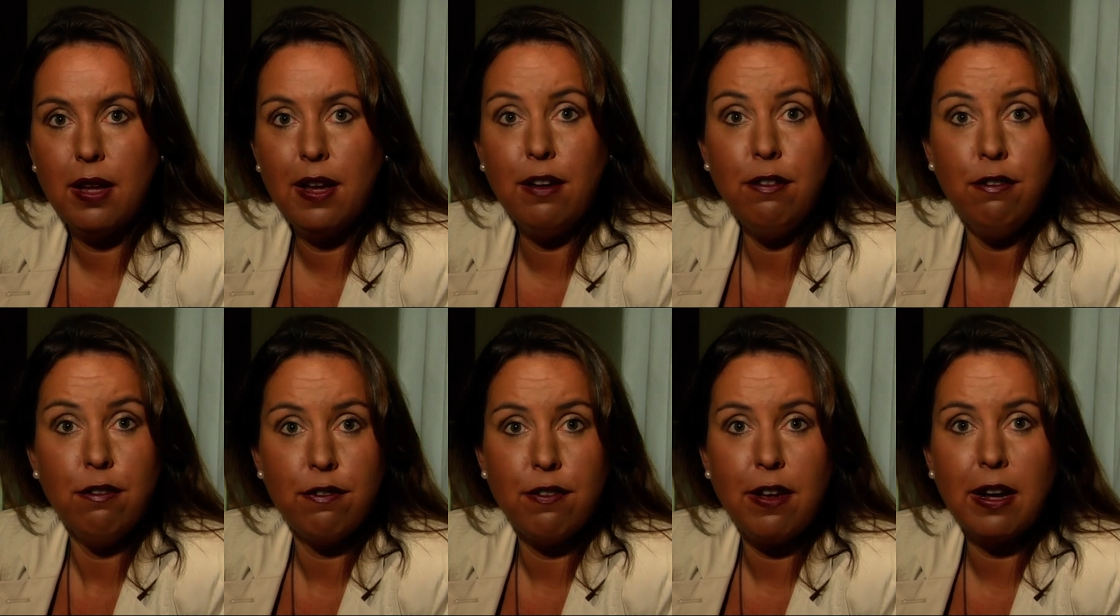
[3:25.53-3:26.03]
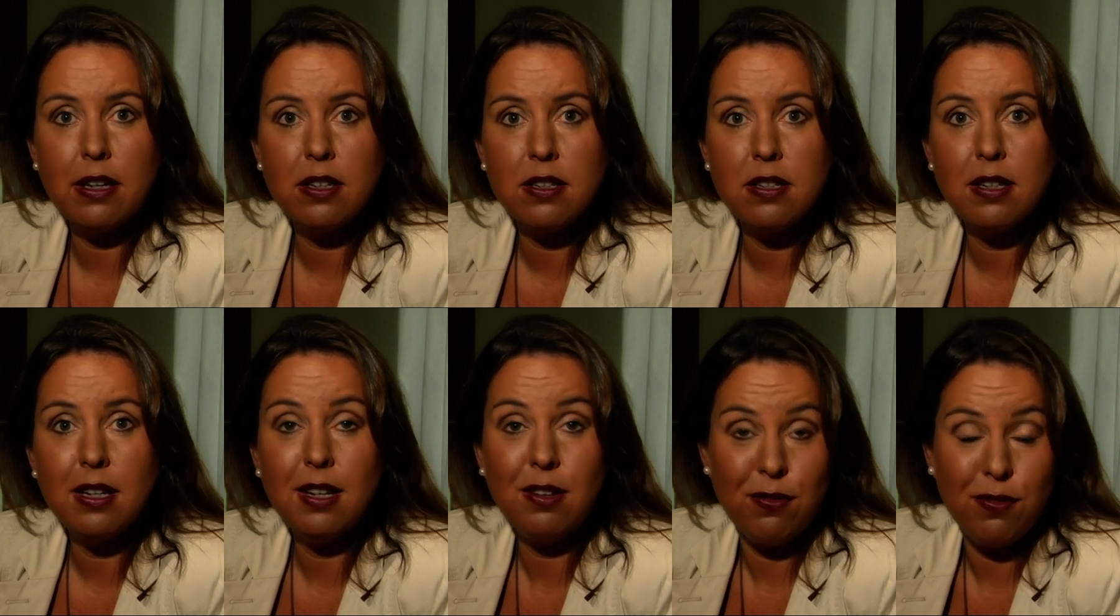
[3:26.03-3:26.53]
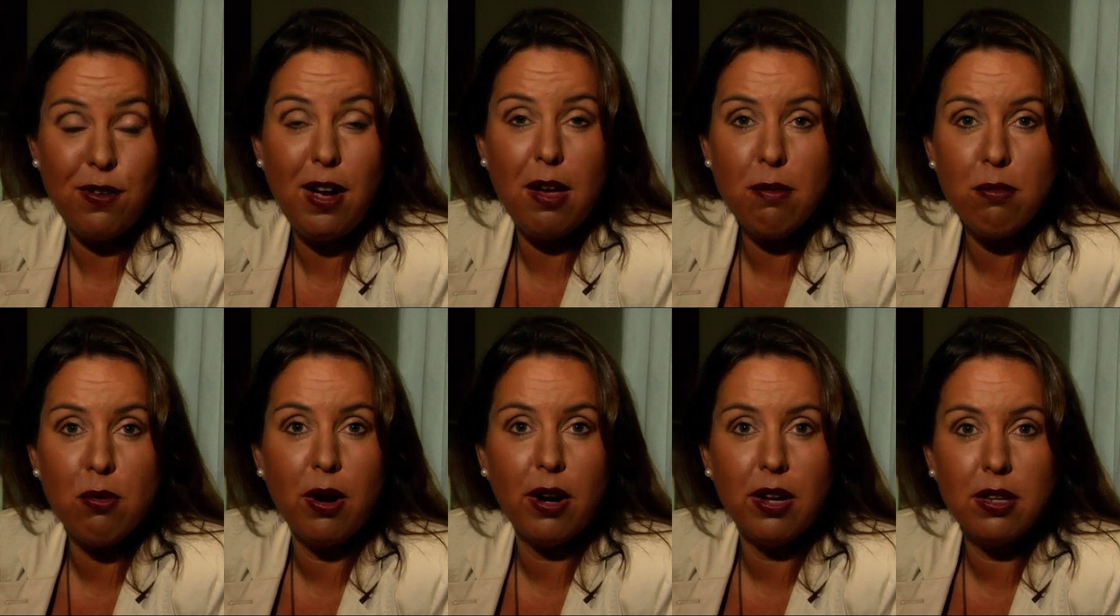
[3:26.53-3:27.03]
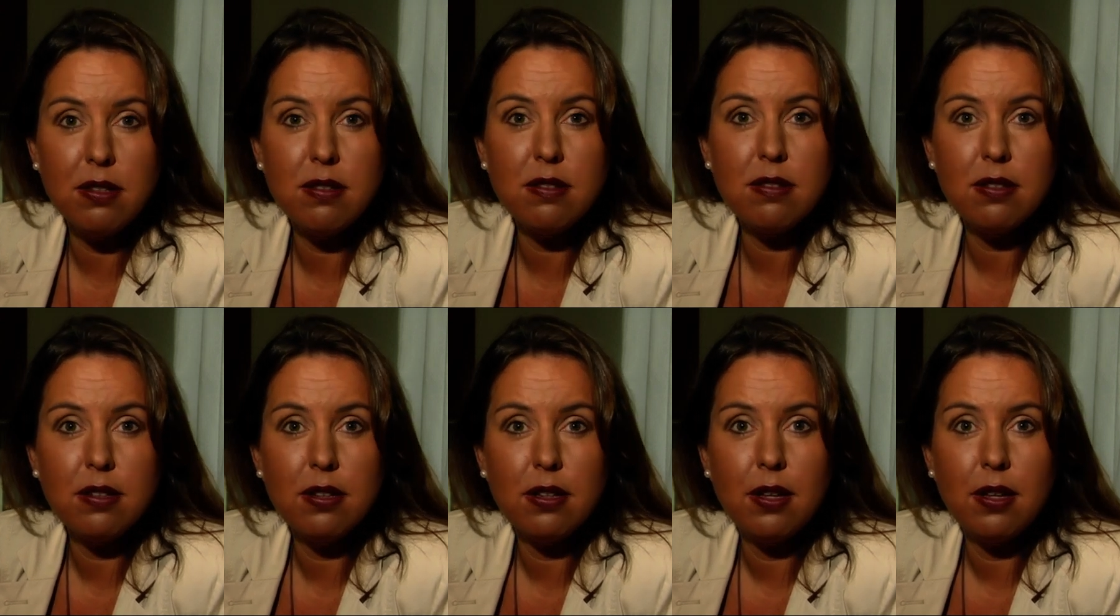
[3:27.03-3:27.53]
In fact, it vibrates.